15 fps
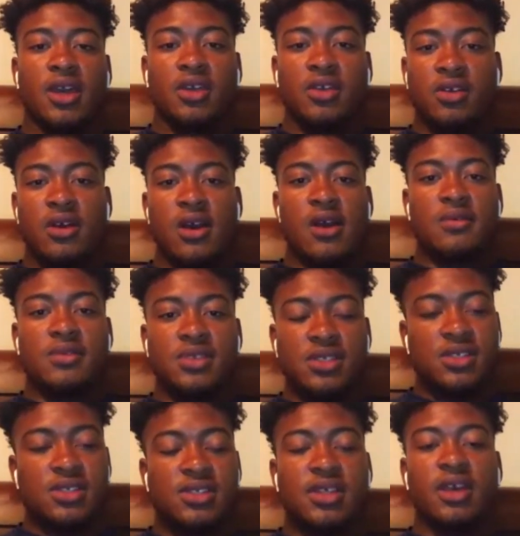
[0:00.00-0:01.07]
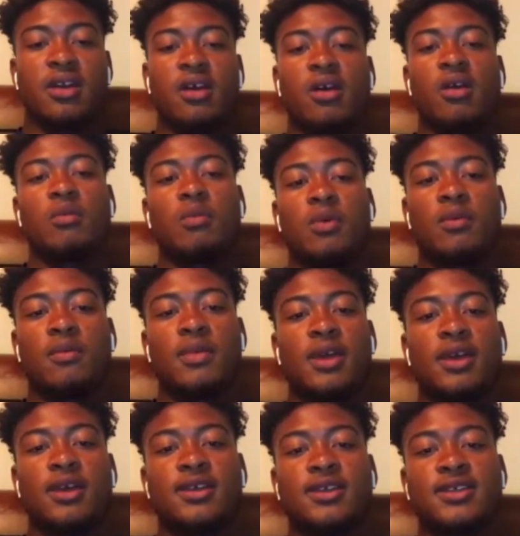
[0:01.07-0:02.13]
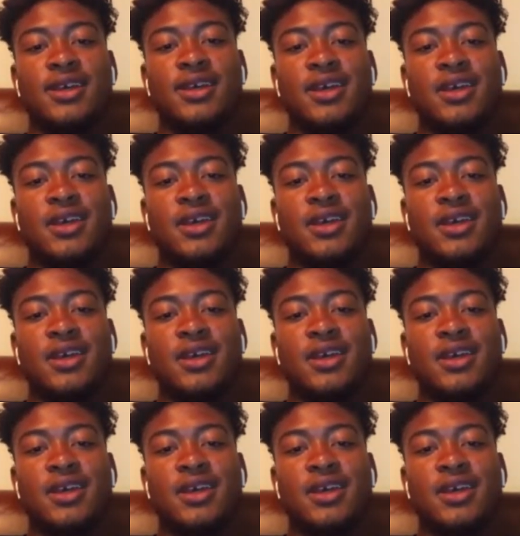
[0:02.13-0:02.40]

Obviously just stay humble, man.